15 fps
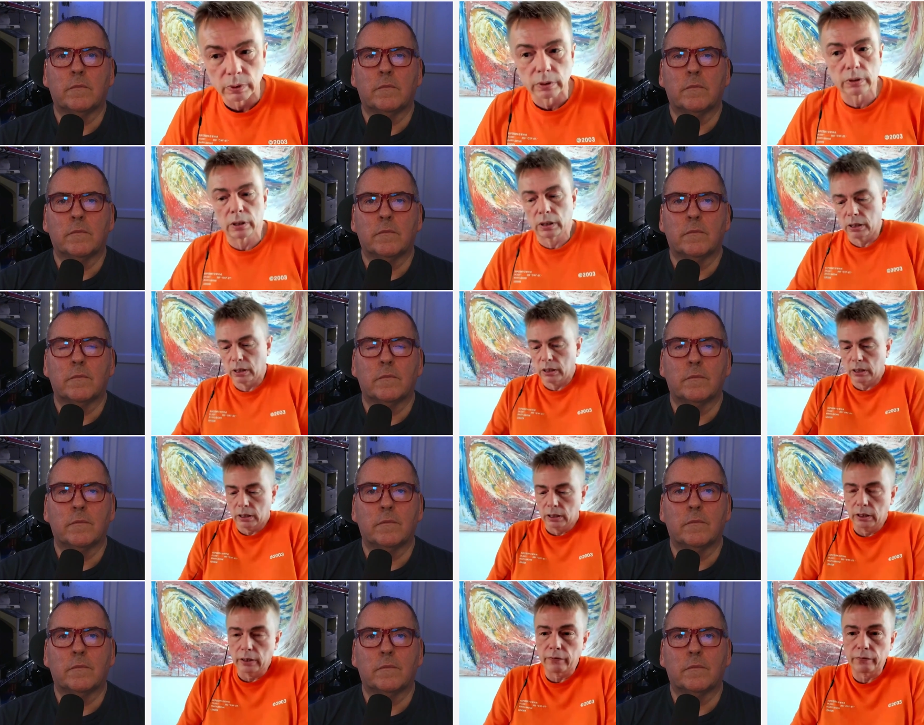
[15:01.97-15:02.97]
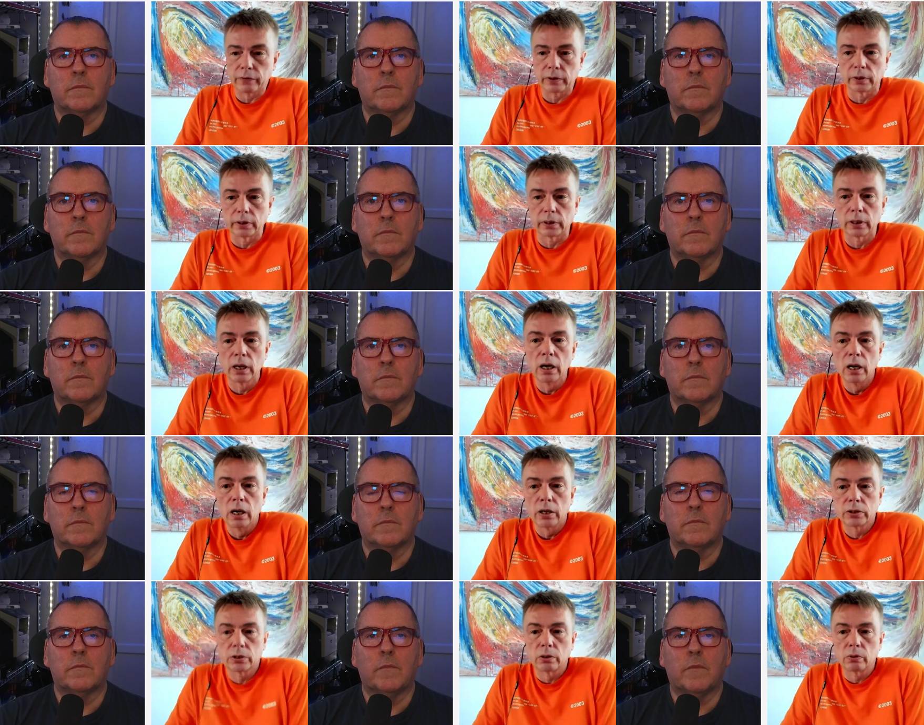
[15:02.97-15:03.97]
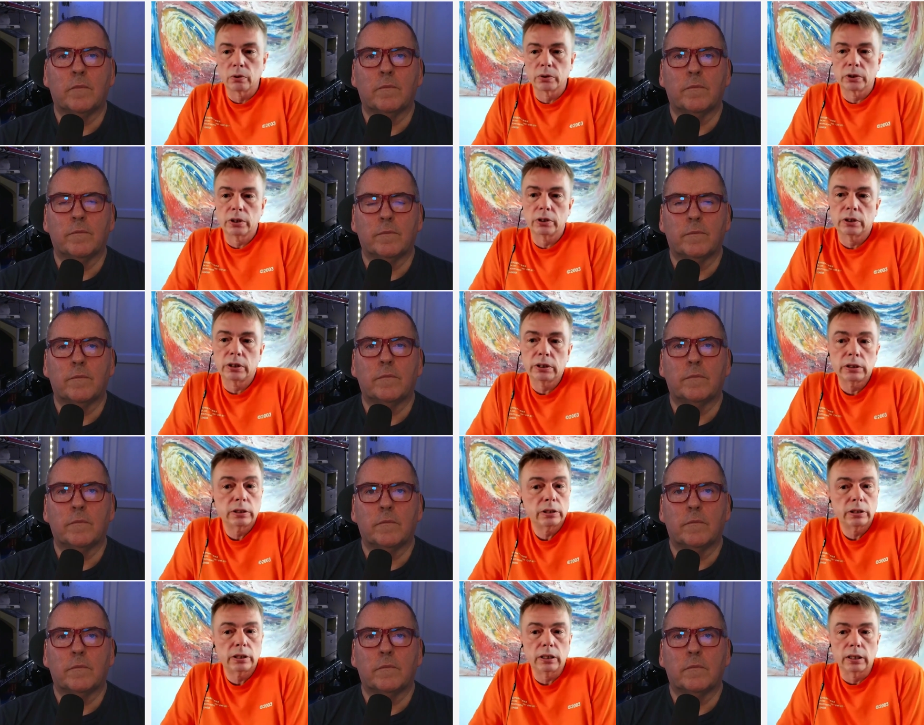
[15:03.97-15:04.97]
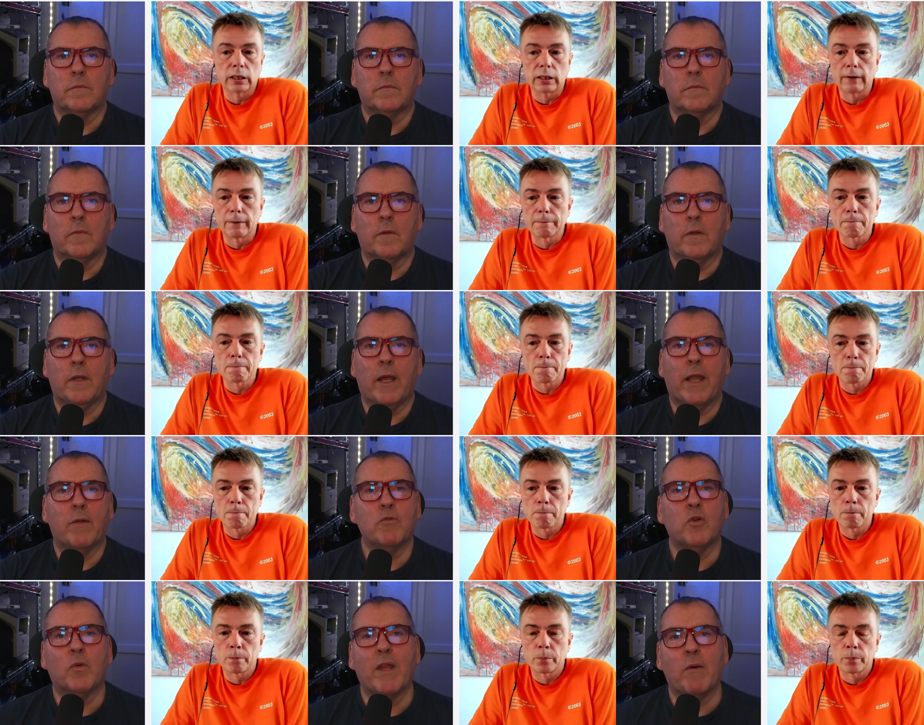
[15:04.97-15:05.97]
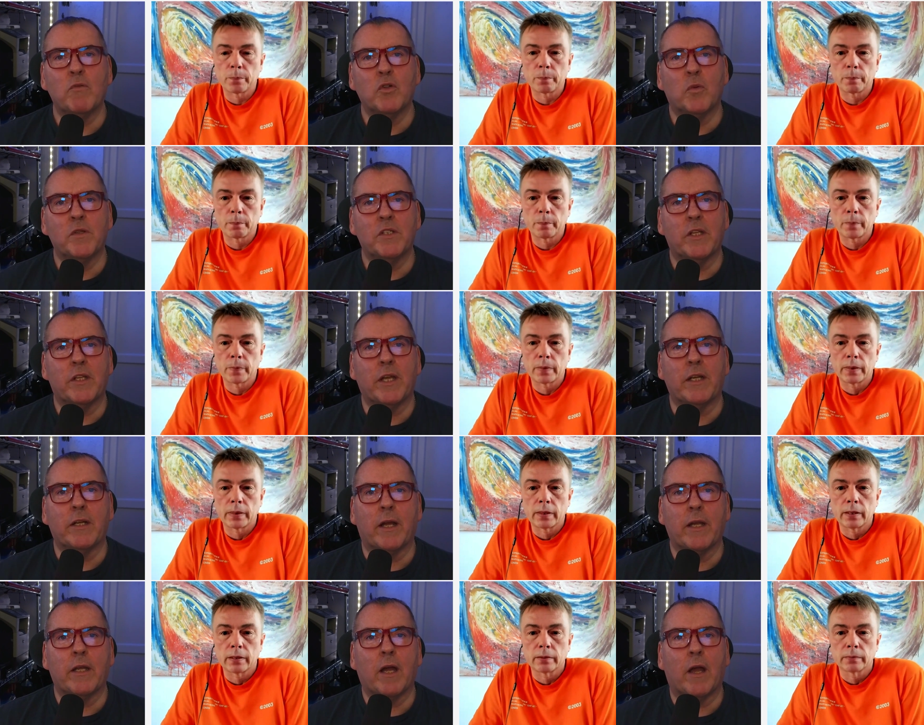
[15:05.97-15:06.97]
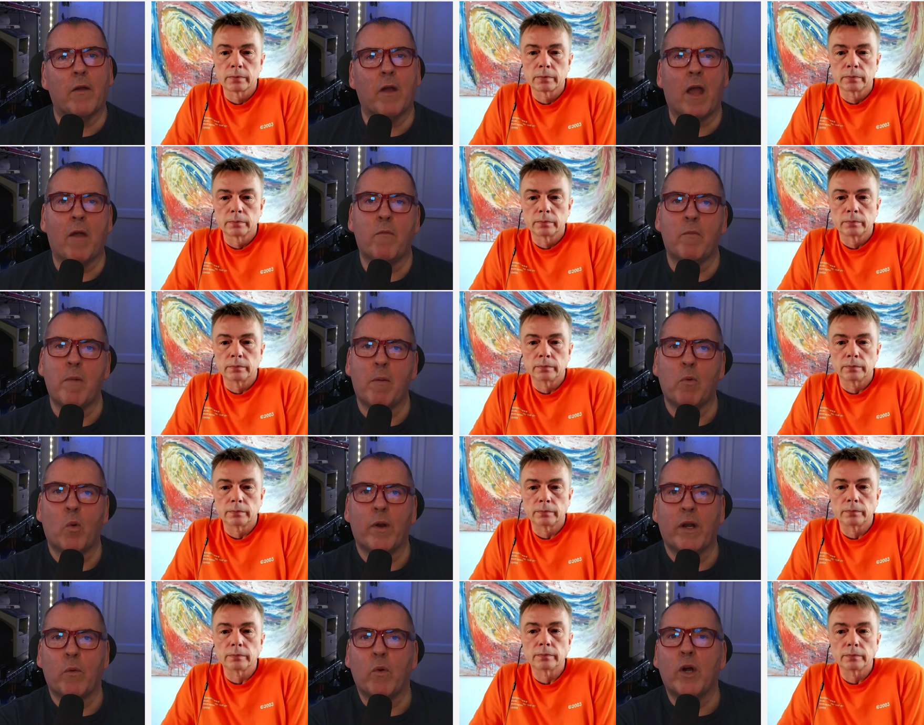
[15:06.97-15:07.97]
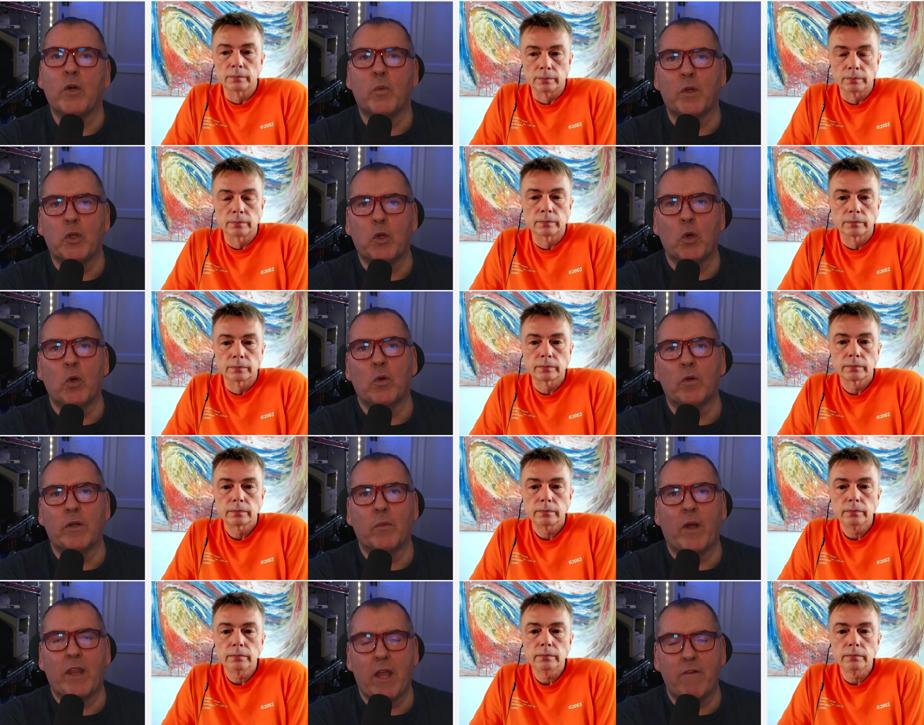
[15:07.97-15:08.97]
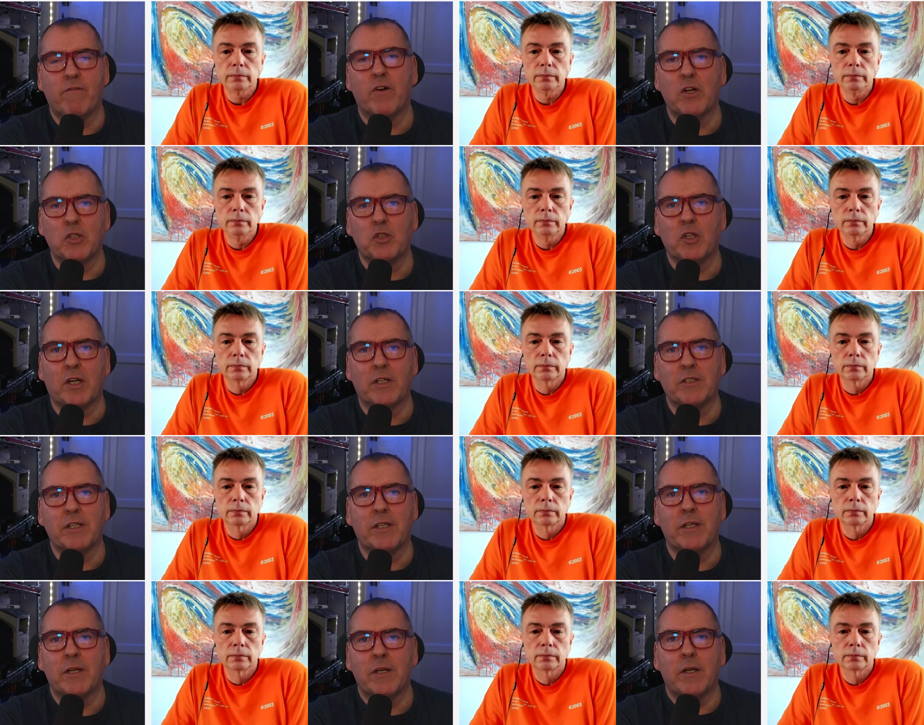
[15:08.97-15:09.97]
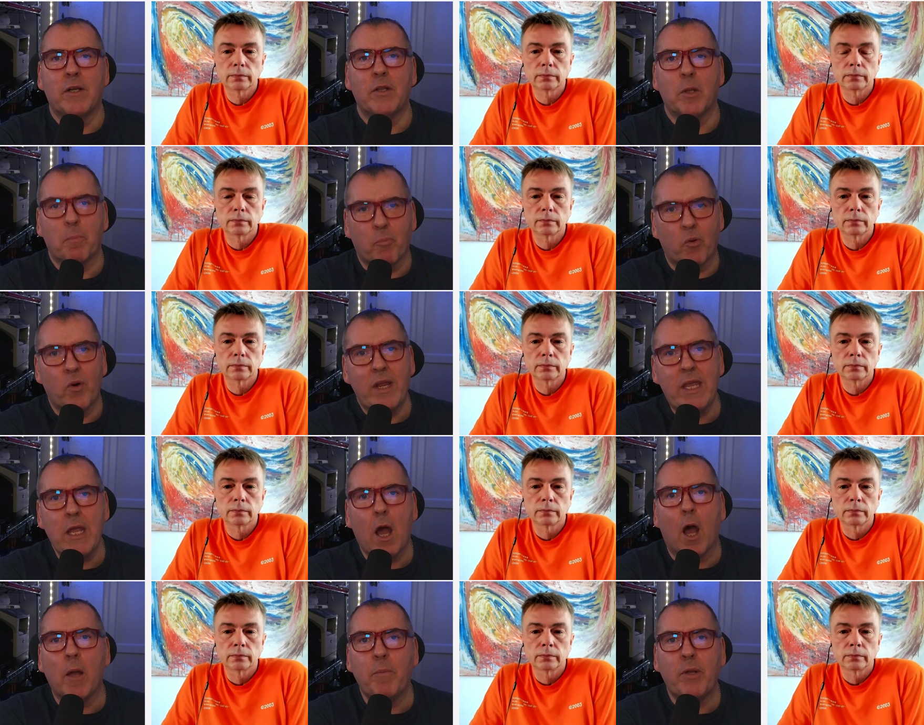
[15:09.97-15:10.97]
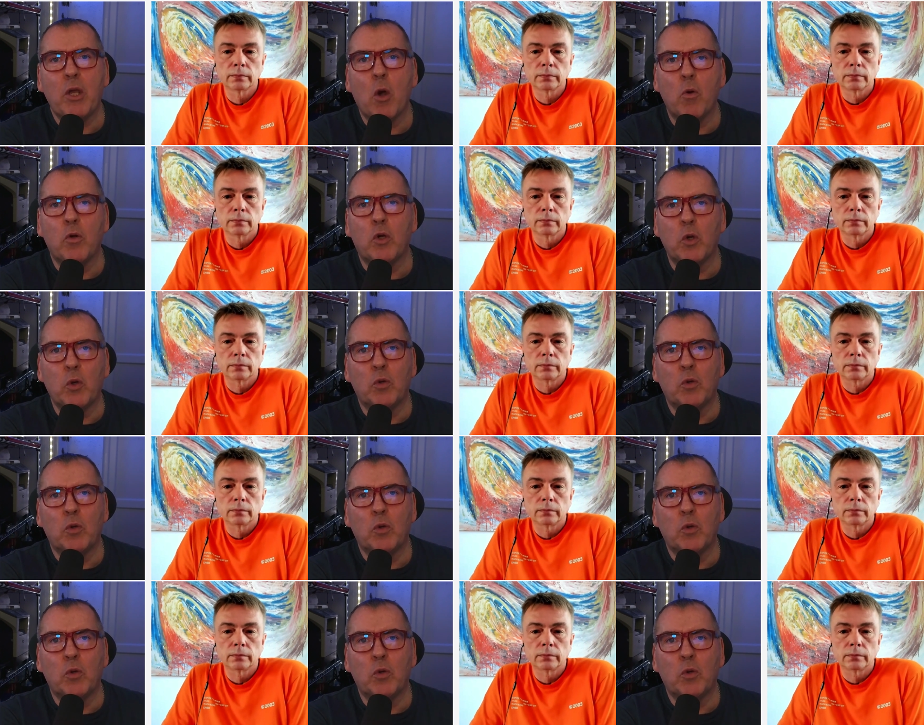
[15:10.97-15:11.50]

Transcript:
Speaker 1: really feel it so this is a thing yeah.
Speaker 2: yeah that was that was always the thing like i i remember when i worked with google when they first started the pre ipo